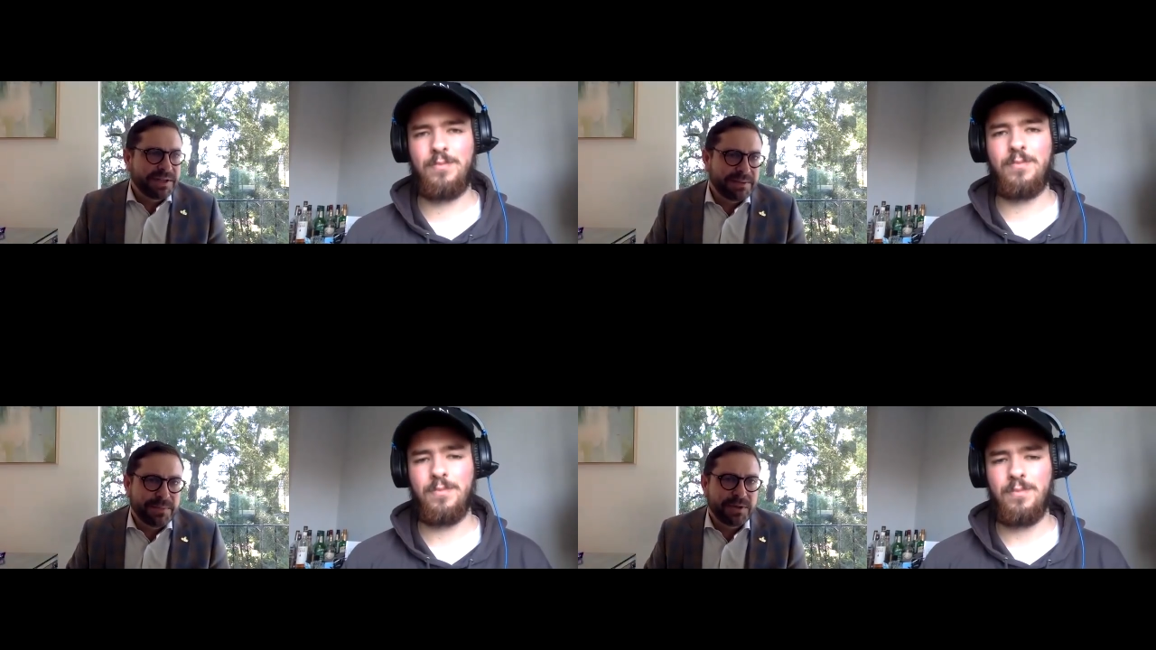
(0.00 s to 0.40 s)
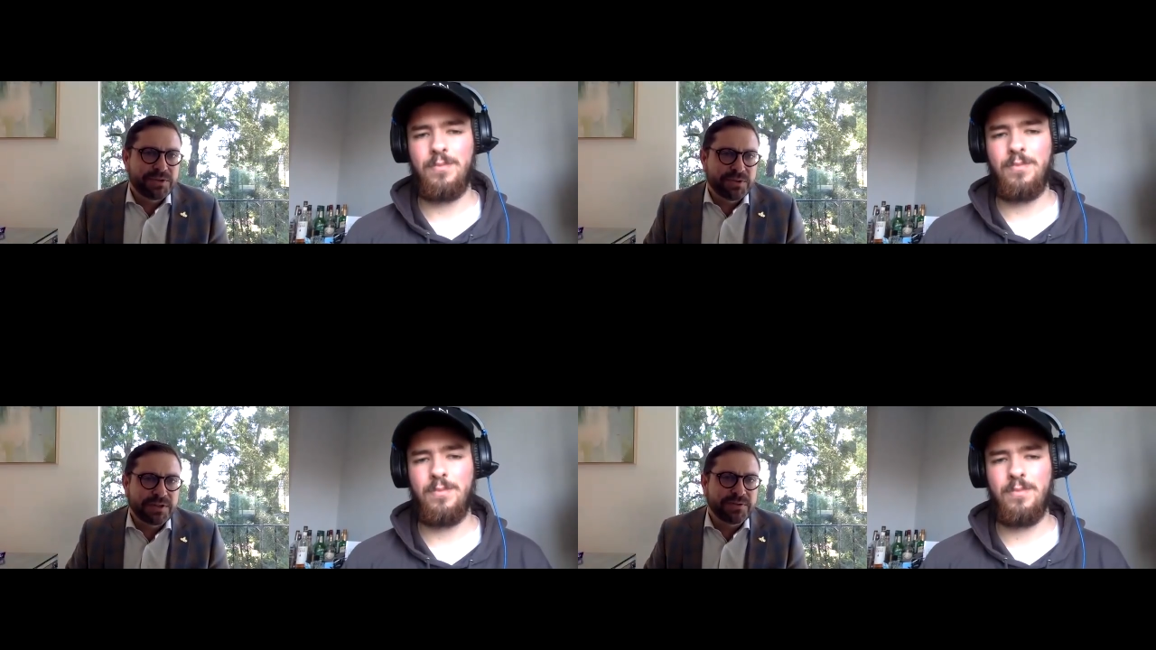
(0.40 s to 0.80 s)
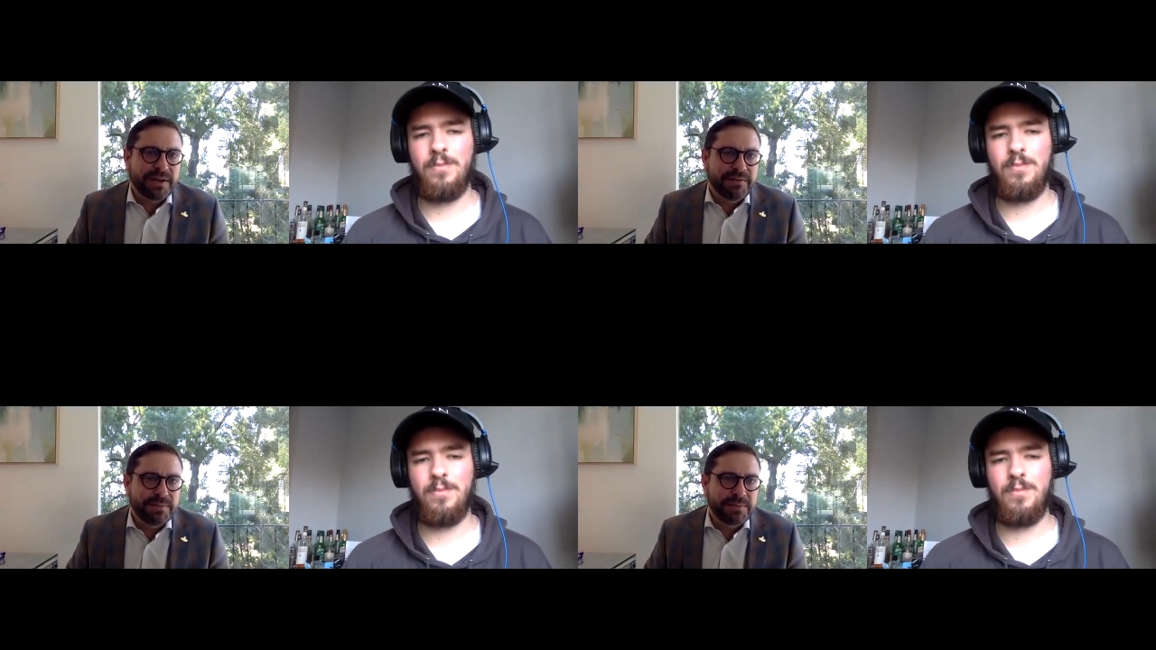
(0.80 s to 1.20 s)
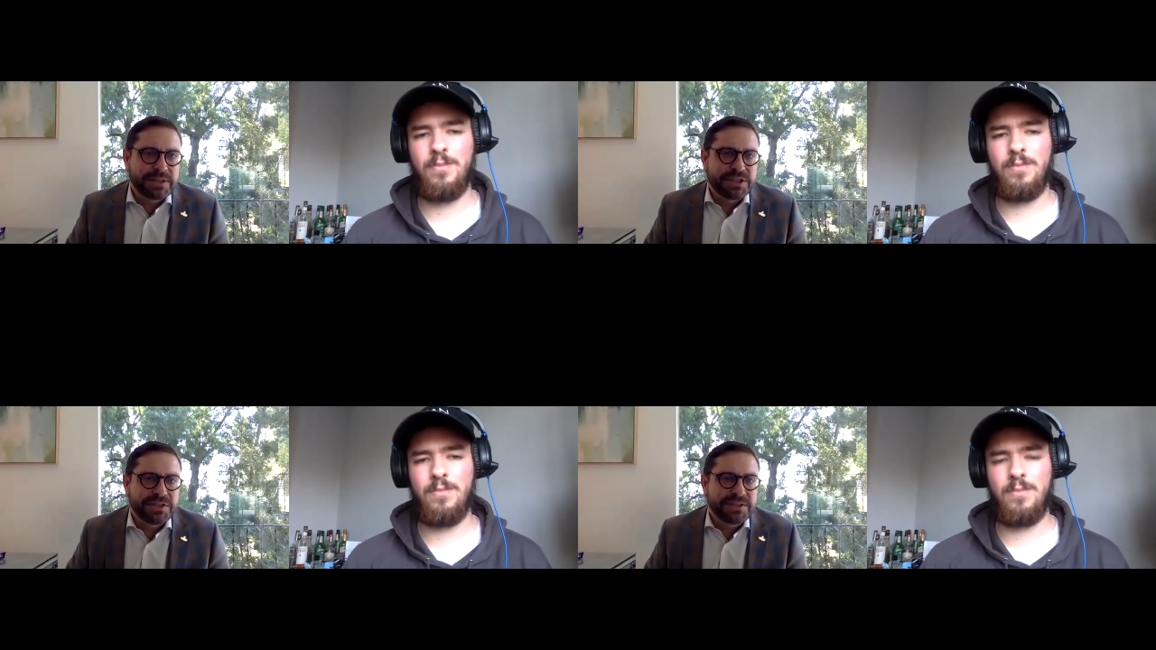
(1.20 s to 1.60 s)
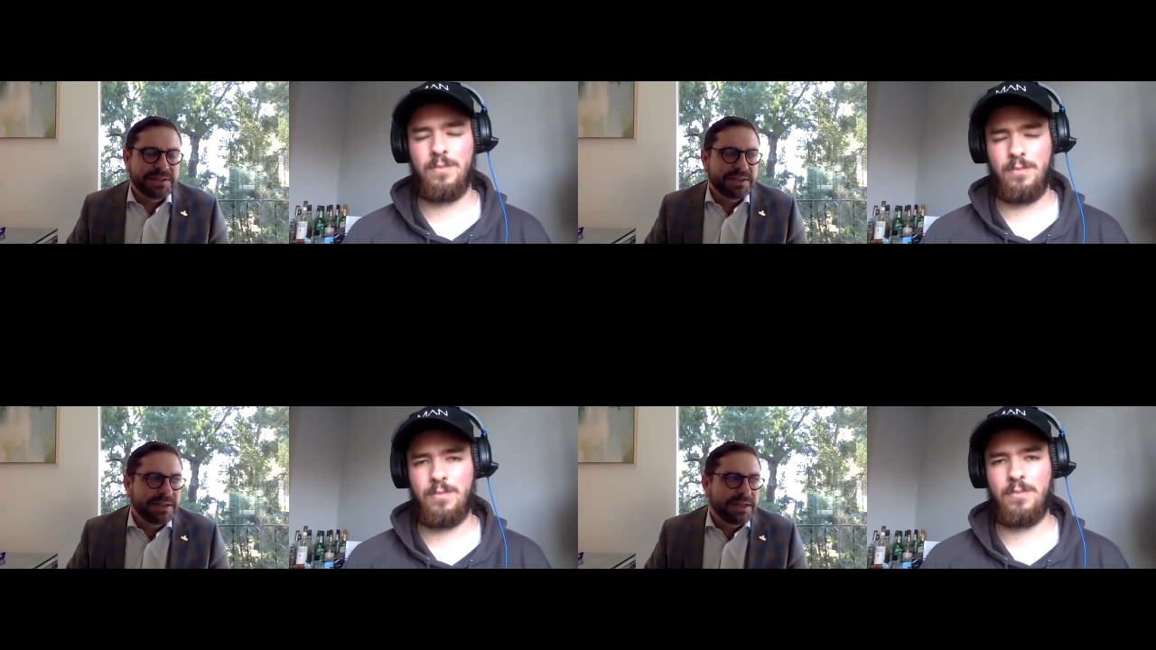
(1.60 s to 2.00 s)
Speaker 1: at most truck driving positions,
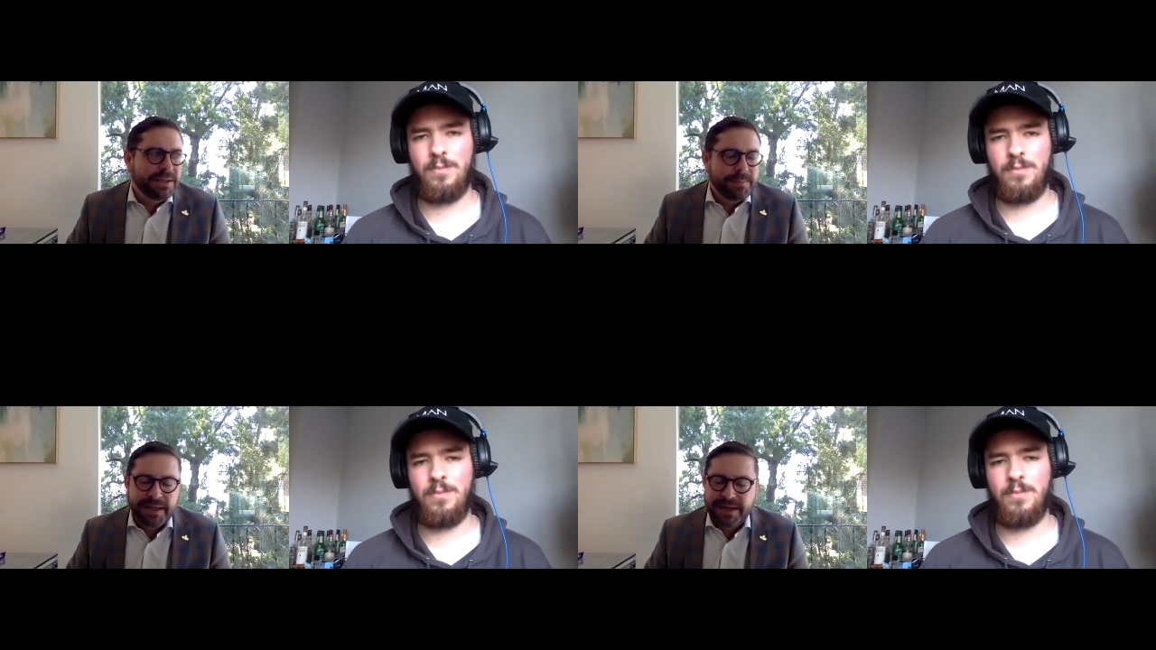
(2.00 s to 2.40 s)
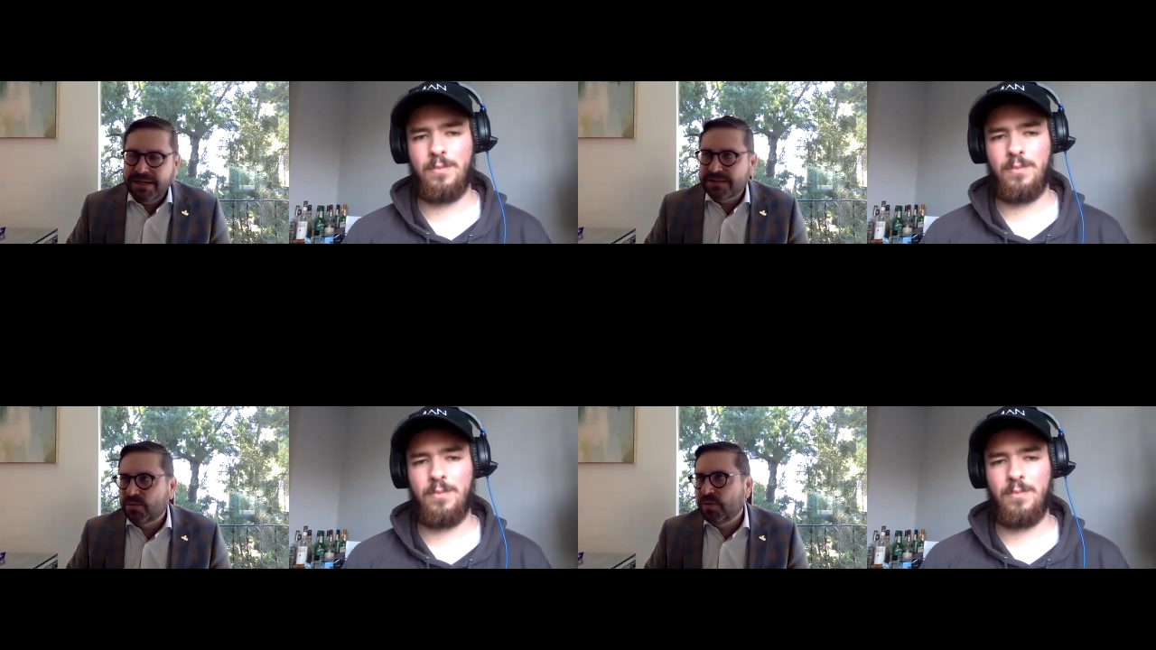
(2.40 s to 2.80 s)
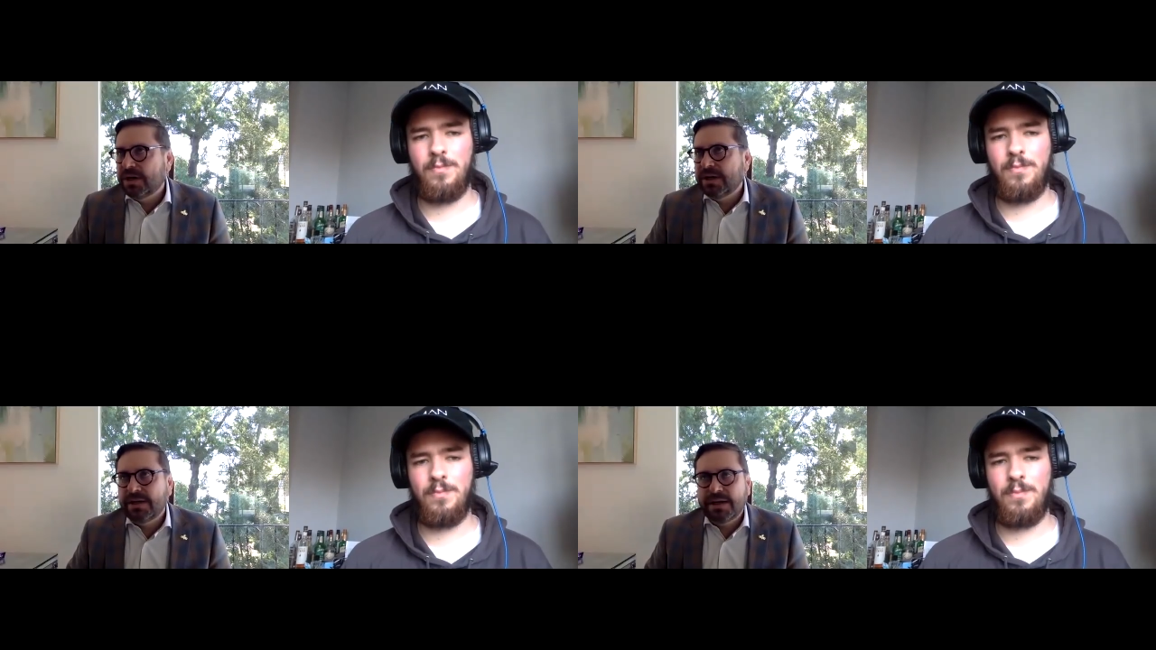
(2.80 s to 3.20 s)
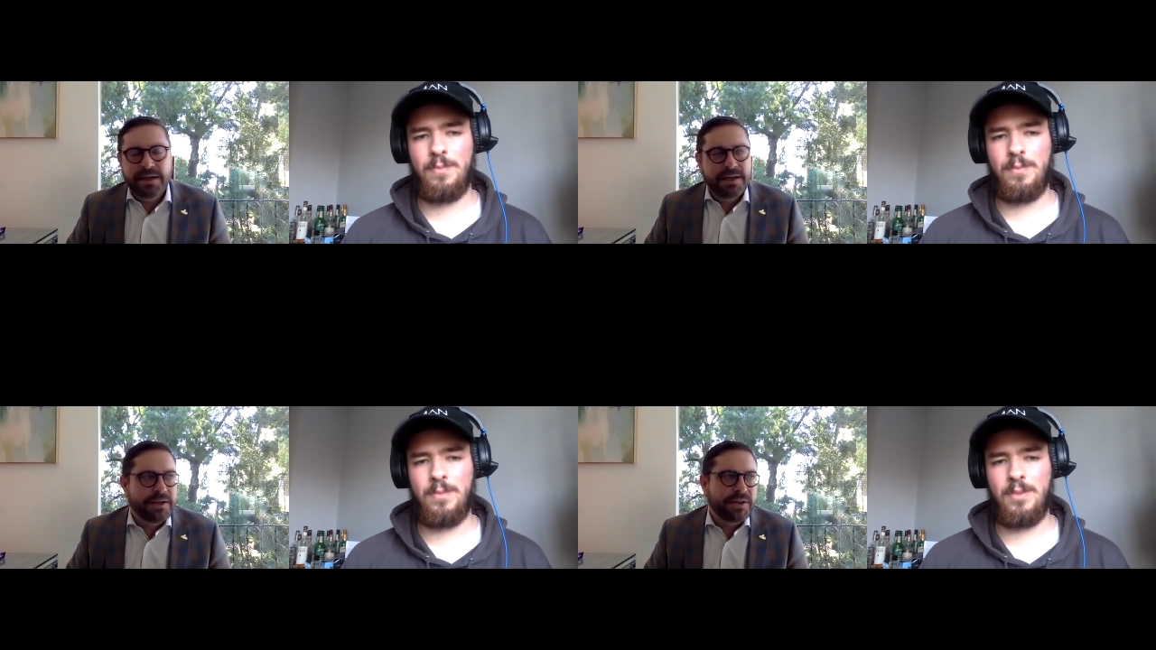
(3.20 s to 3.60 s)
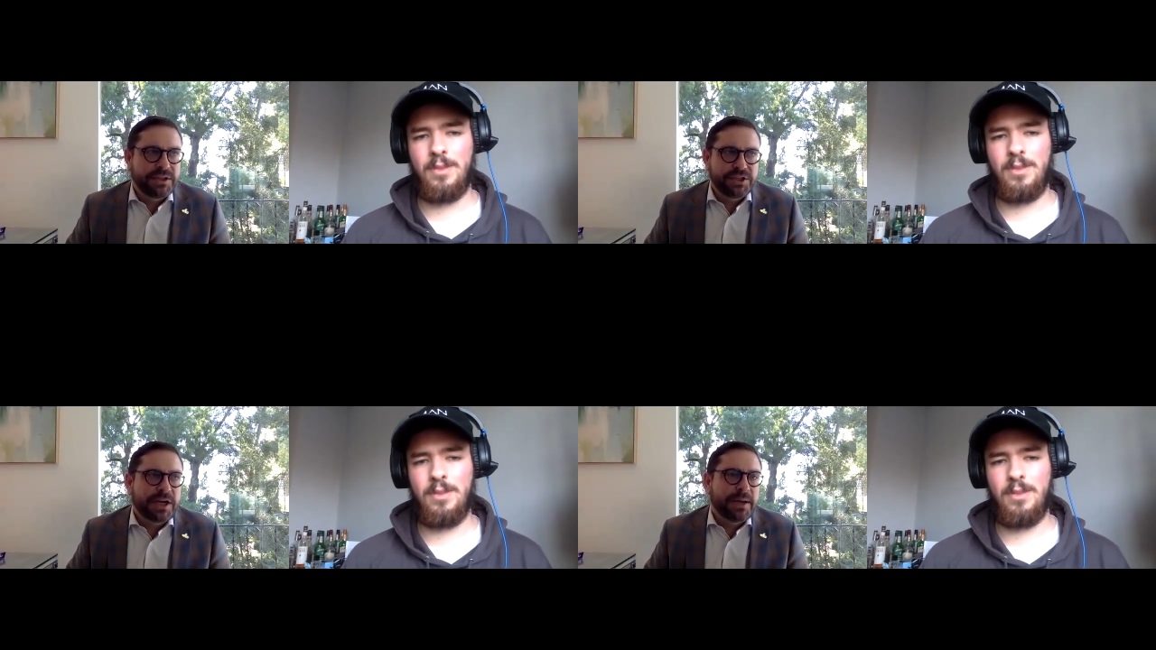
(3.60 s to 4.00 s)
and it is one unhealthy job.